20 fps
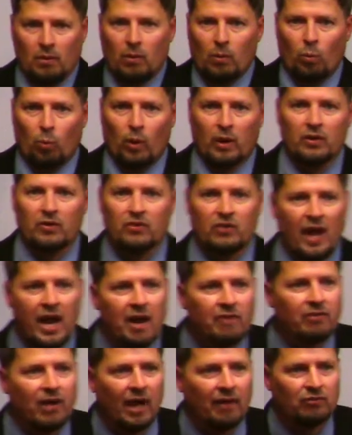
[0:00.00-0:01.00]
what does
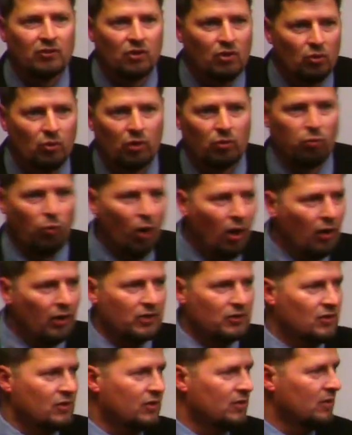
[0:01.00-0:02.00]
saved have to do with
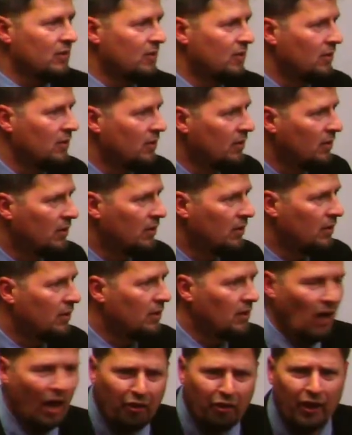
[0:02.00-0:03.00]
works?
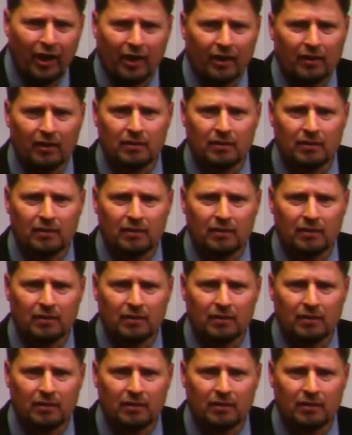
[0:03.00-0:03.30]
Nothing.